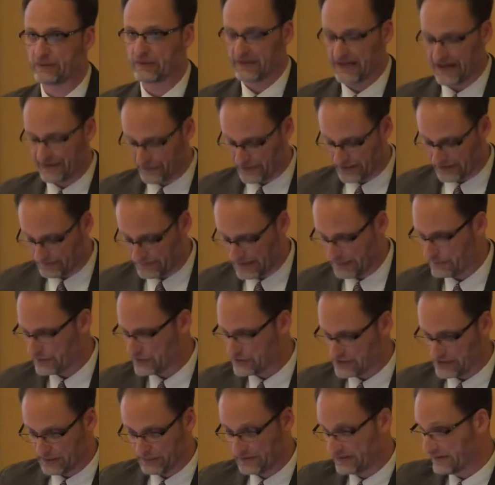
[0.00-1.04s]
with African
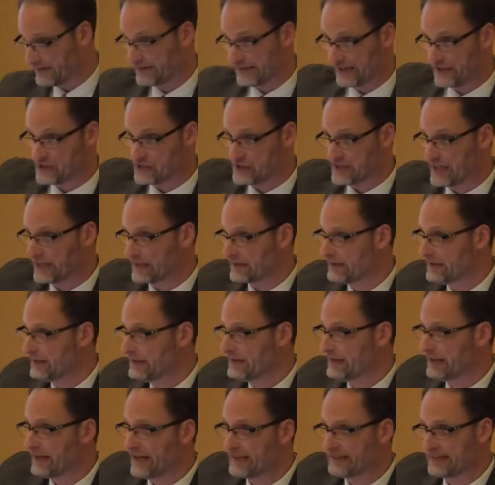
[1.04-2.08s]
memberships, such that,
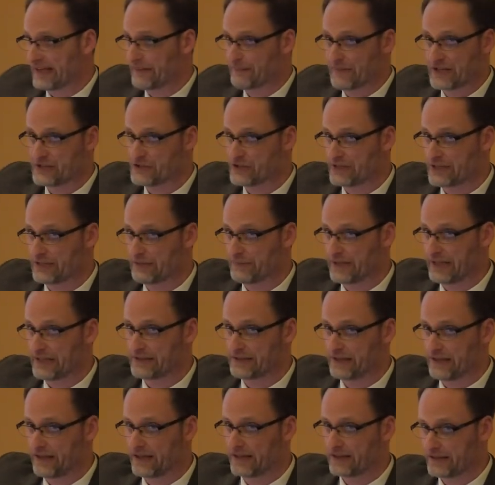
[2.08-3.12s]
as I mentioned in my
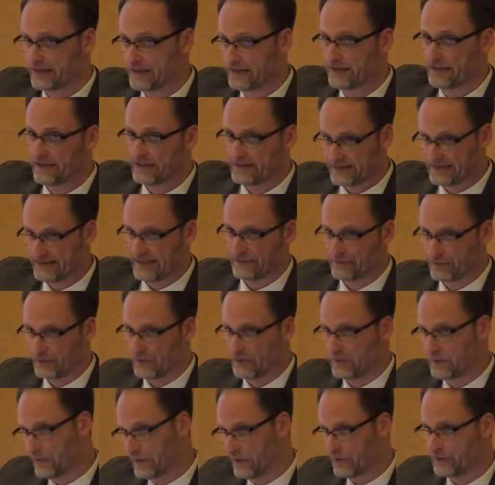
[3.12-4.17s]
talk,
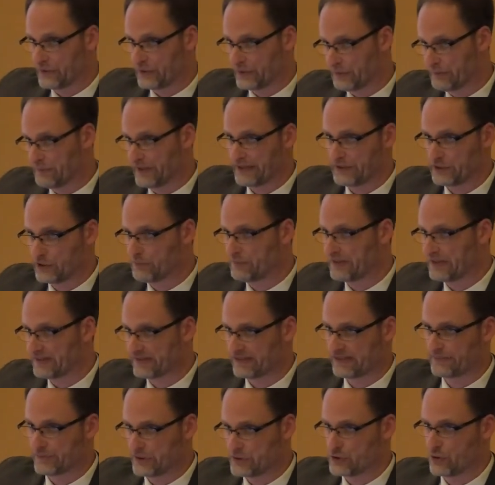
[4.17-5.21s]
several, although by no
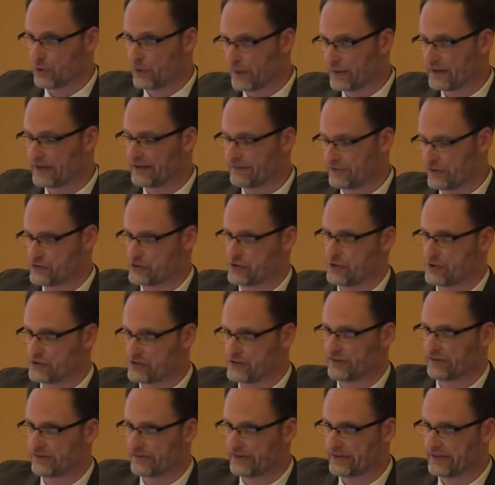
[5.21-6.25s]
means the majority of the
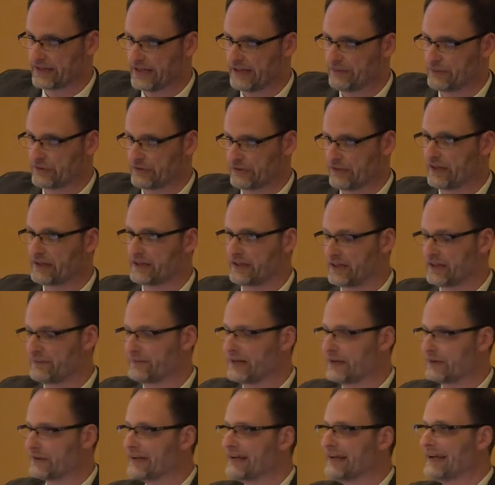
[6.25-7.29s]
churches that I was talking
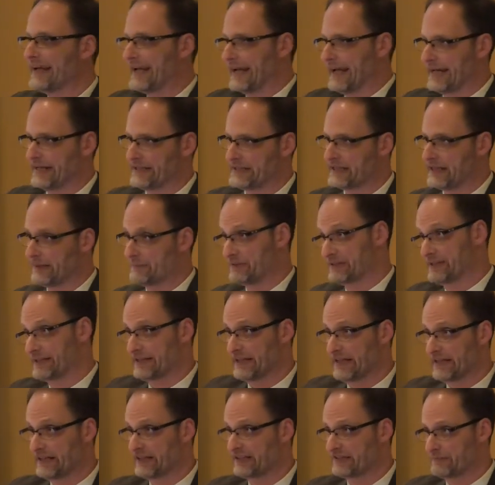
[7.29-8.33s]
about, end up
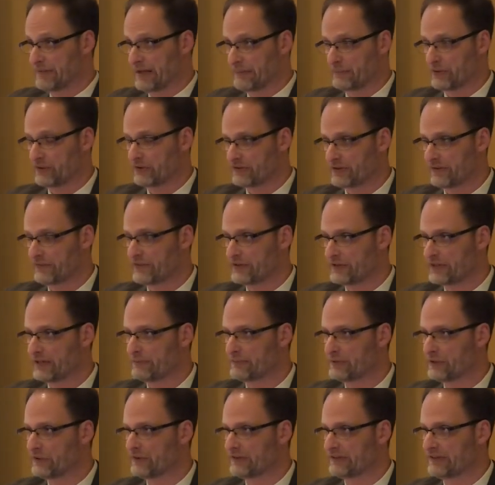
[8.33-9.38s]
today as members of the
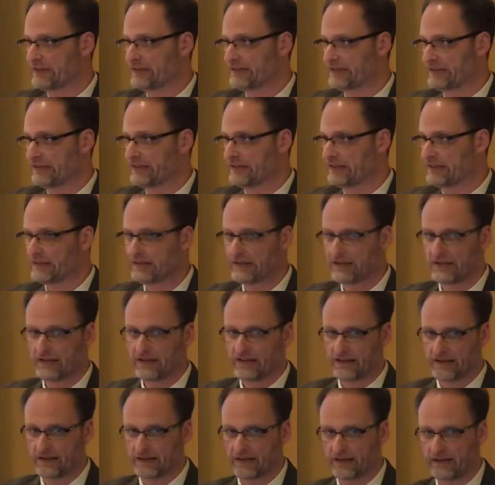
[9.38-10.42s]
WCC
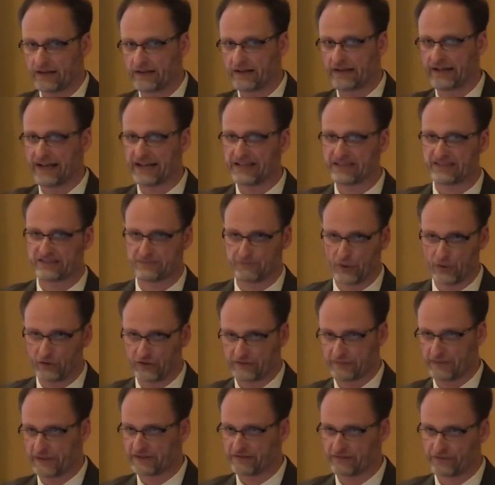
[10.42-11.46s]
and
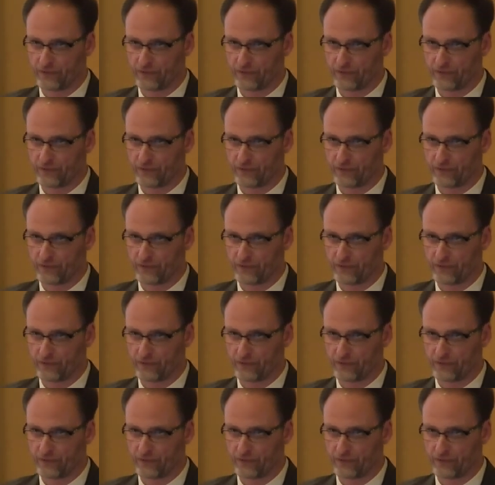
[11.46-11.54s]
spokesmen